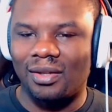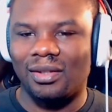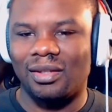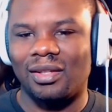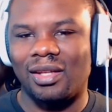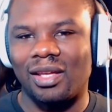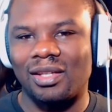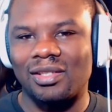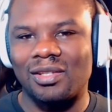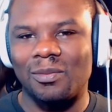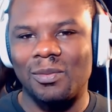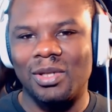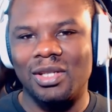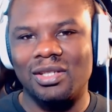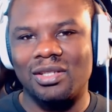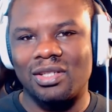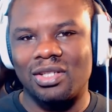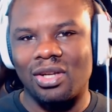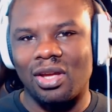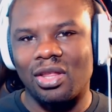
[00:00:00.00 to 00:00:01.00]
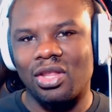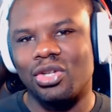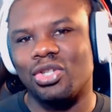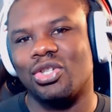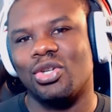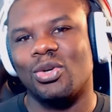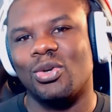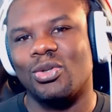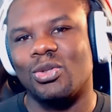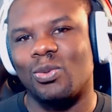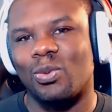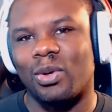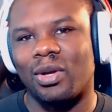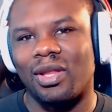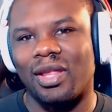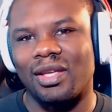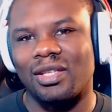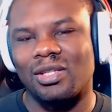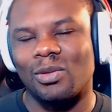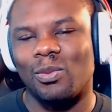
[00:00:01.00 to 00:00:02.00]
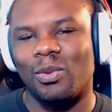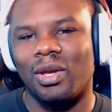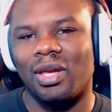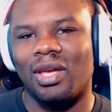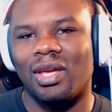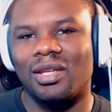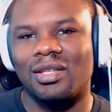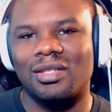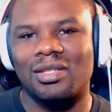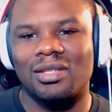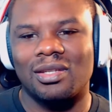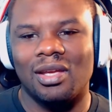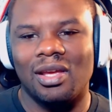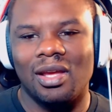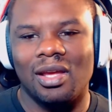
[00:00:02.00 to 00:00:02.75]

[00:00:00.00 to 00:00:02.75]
like some of these other shows where like someone gets